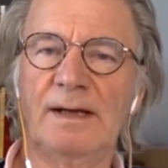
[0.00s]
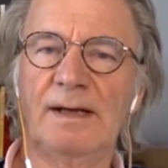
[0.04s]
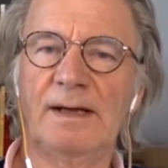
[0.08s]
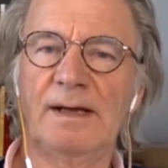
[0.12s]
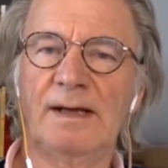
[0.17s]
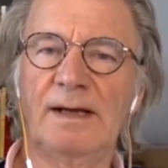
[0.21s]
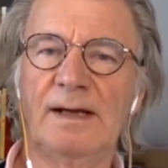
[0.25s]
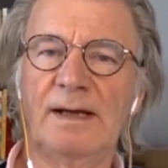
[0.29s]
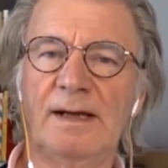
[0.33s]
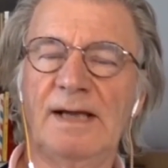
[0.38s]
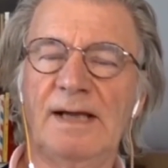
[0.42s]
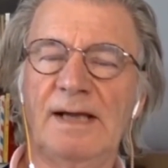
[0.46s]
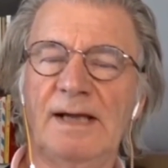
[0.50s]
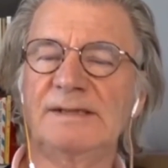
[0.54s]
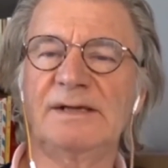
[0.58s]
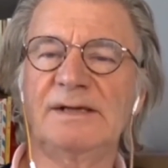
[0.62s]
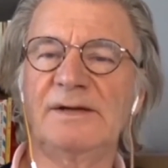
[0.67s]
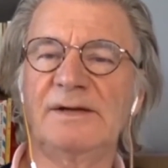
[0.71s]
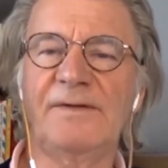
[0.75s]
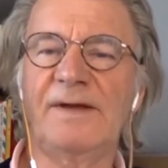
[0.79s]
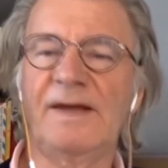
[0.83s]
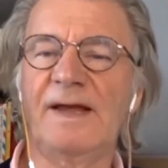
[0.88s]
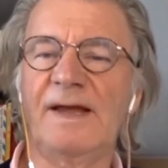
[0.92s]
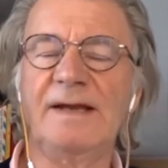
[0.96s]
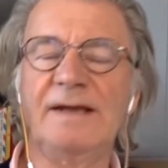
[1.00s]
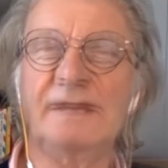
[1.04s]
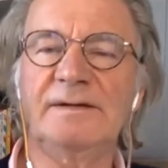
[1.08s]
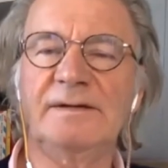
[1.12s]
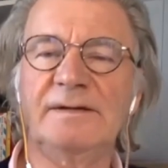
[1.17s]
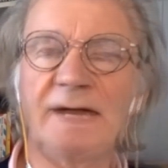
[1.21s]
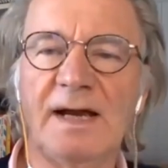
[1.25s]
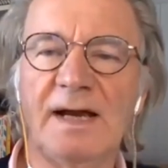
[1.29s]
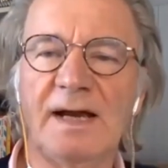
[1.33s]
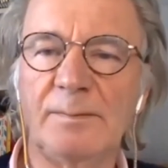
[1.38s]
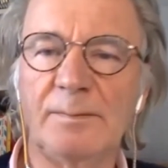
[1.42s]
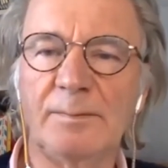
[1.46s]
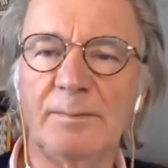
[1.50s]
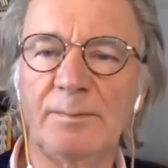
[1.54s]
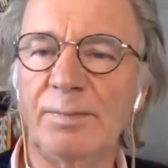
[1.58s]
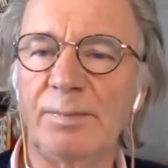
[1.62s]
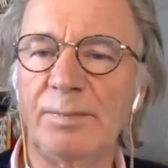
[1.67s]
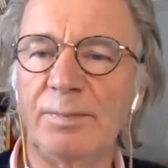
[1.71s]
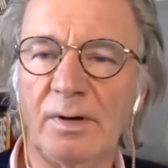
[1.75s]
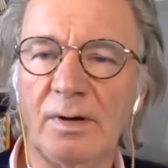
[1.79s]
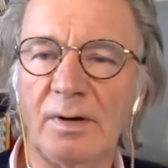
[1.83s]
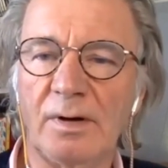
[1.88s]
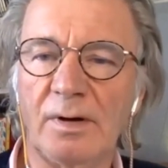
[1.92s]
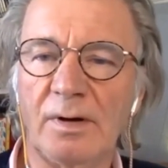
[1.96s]
as if any type
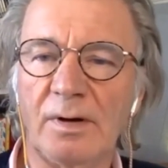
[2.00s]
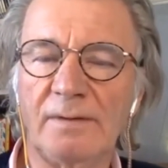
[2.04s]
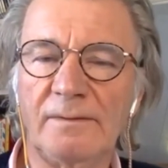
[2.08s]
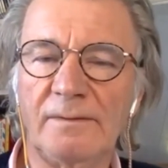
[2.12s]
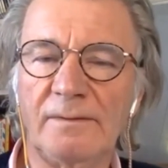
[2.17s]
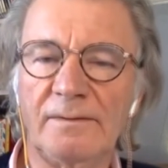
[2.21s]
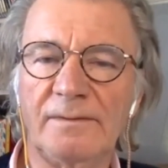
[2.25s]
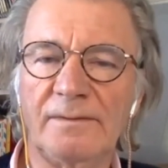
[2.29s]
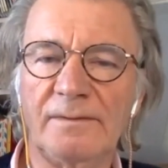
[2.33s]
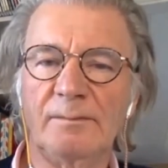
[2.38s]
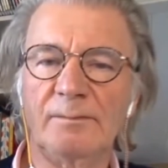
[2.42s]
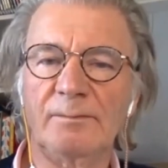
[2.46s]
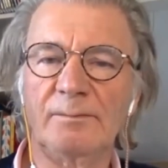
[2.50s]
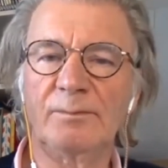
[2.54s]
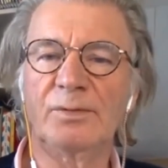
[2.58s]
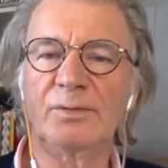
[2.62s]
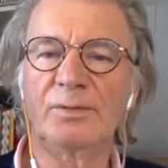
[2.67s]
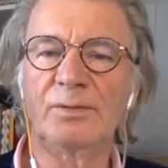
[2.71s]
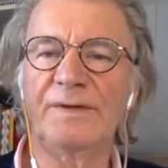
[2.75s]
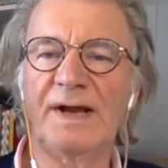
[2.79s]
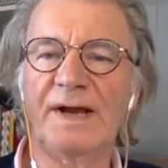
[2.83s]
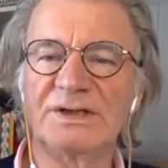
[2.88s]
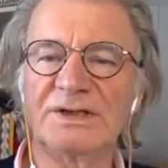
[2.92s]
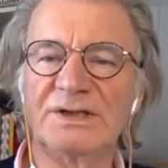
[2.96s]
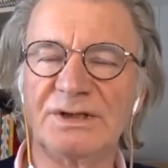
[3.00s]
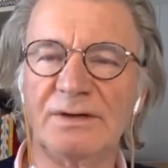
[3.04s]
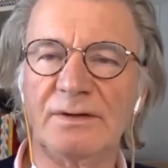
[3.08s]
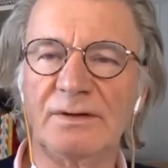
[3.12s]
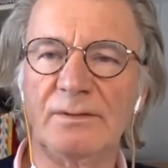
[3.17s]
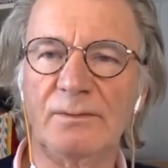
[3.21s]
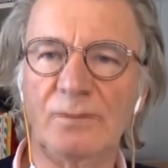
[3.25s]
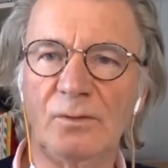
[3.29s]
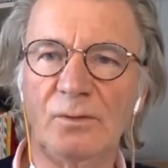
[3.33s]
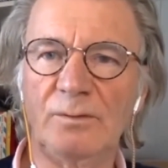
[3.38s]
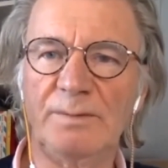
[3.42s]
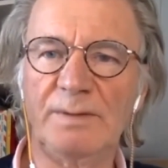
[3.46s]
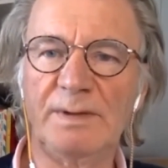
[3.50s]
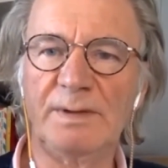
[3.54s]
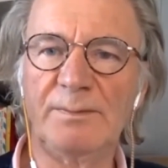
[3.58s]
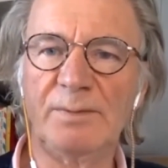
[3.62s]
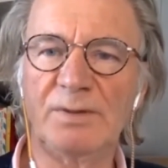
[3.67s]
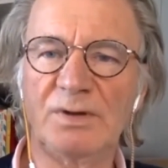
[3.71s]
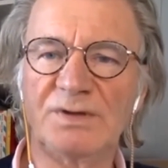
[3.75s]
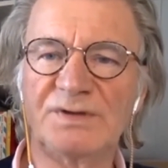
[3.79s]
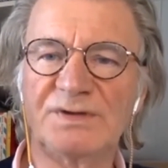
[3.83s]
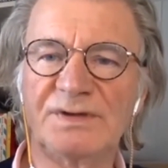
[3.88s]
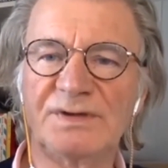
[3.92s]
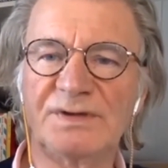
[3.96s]
of production would be
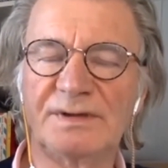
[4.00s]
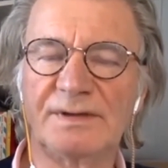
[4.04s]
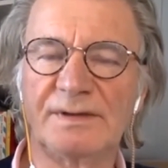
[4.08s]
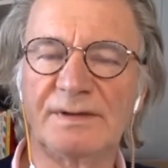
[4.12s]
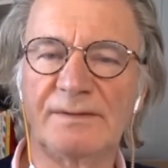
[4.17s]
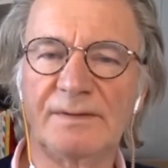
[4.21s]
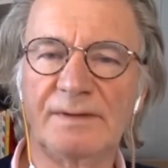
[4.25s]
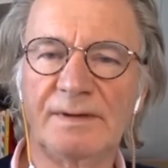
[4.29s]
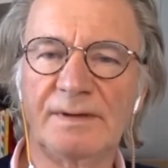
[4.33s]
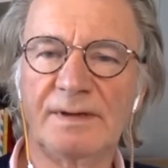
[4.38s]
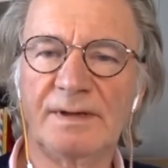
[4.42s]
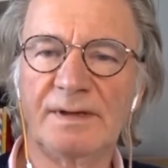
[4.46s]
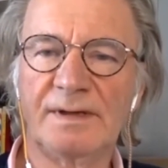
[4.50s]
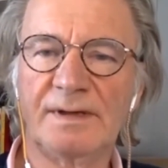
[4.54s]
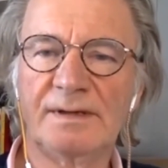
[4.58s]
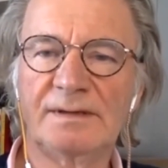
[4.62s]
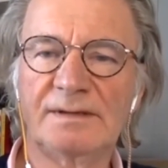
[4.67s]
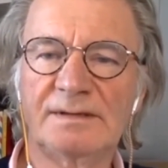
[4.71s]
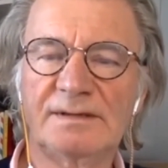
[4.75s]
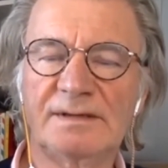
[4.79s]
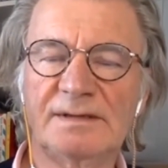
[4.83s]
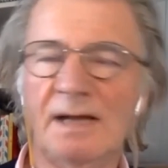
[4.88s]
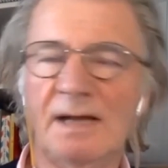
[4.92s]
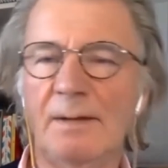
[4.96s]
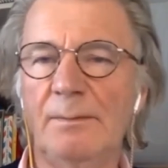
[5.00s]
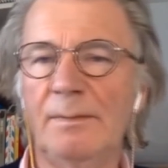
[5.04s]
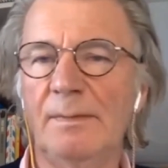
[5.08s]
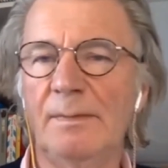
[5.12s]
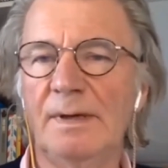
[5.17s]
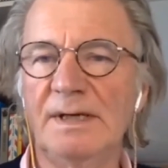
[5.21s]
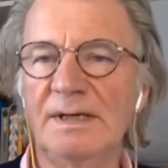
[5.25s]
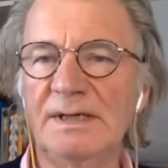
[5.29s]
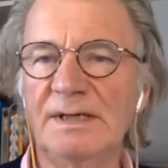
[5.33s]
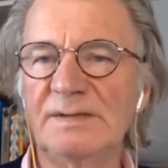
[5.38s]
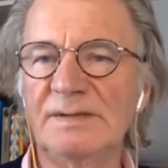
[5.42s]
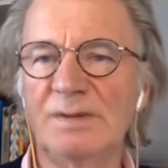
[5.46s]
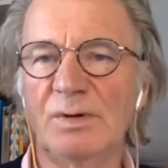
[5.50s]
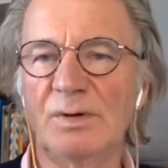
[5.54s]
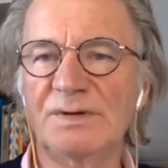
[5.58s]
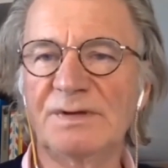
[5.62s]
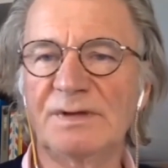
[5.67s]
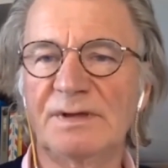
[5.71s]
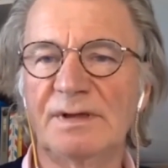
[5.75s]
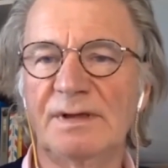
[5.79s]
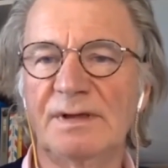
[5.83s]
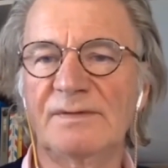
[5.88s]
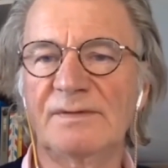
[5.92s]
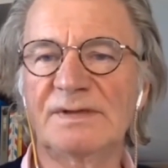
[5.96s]
positive. Some is
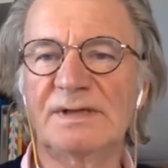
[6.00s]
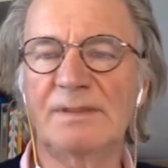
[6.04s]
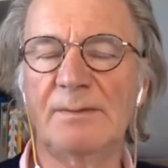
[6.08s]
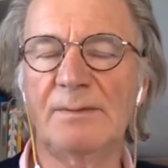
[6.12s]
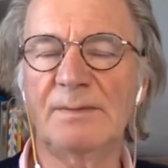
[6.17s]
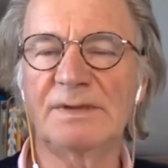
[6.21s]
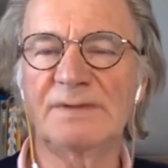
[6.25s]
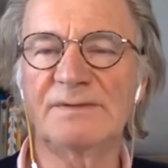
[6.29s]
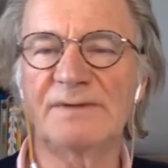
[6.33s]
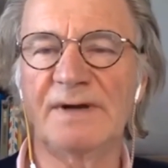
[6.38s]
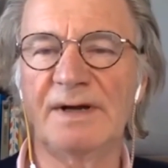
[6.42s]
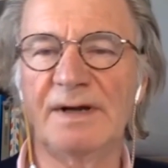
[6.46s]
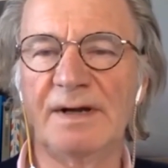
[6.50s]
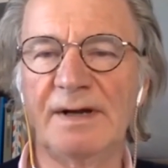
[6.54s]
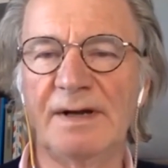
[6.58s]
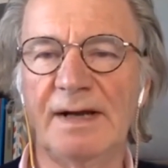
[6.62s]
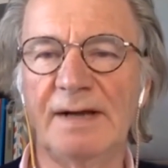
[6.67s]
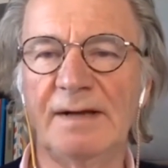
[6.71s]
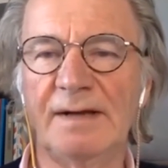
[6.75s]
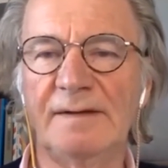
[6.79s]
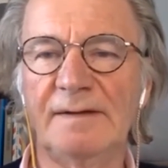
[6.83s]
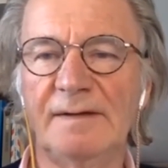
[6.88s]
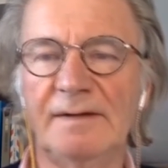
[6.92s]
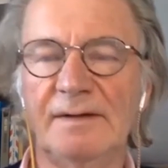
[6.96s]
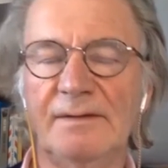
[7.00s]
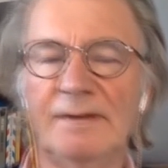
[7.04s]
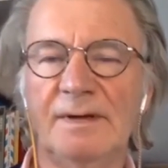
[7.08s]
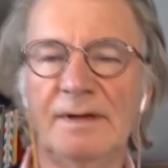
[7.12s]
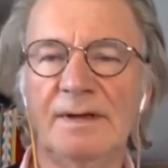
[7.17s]
positive, some is very negative.